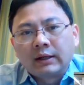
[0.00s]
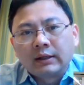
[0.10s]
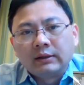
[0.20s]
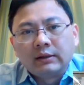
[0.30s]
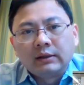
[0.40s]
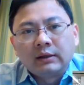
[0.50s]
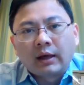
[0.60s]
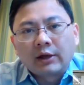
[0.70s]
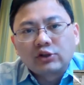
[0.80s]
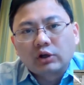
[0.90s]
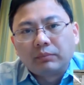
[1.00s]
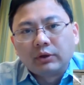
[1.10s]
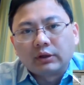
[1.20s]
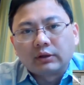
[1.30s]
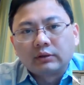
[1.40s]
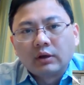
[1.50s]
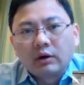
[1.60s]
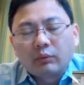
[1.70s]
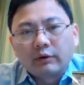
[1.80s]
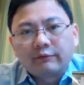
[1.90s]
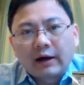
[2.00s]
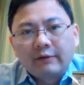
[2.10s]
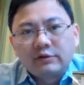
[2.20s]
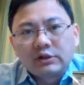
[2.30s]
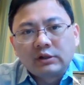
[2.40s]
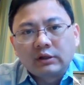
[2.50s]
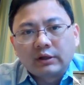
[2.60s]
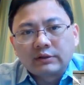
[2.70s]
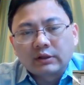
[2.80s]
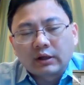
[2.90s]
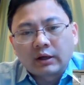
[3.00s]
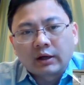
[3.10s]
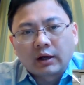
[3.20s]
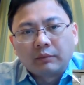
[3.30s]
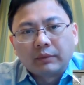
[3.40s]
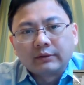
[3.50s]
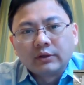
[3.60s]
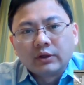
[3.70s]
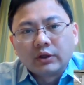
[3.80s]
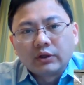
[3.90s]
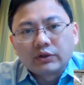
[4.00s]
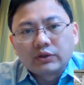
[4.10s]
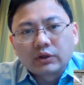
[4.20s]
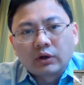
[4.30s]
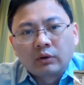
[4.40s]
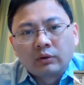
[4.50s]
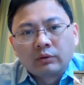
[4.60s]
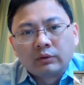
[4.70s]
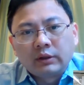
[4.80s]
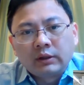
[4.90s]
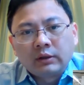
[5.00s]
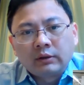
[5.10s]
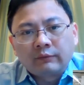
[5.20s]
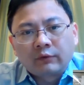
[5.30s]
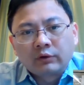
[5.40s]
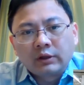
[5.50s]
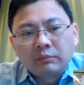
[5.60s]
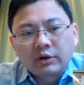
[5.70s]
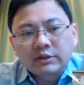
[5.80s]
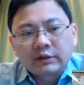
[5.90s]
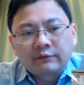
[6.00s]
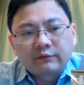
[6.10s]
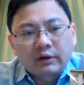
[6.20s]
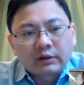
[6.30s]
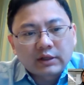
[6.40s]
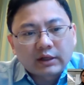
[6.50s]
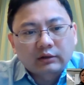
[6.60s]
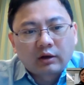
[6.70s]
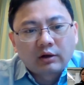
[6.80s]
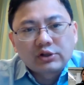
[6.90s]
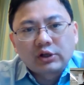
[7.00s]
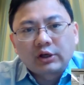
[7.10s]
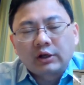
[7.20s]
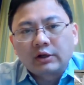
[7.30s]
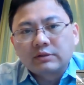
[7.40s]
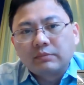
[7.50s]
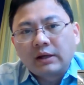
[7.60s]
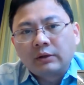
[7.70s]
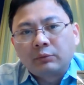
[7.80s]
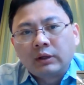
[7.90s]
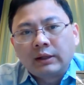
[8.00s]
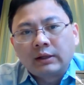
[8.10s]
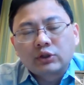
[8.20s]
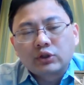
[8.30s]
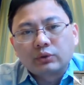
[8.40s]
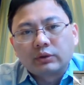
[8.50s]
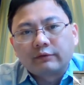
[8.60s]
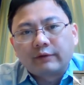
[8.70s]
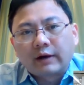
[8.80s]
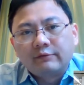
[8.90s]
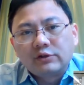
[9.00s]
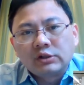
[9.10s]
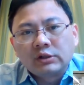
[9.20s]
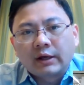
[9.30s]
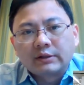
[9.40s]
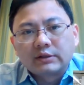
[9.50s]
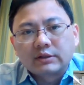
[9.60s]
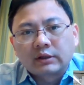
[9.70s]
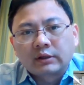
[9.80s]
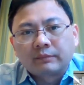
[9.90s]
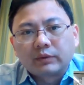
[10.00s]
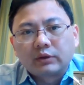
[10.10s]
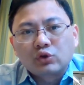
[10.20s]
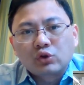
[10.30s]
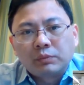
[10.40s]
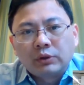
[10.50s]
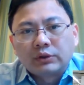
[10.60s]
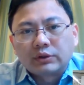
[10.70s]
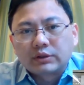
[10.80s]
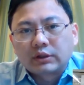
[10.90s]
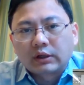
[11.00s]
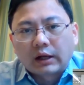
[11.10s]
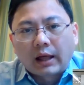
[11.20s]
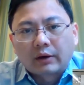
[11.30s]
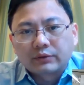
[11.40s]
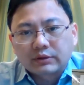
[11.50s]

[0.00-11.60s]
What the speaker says: in the edge computing when 5G is coming. So for the immersive technology here is mainly related to the 5G and distributed cloud.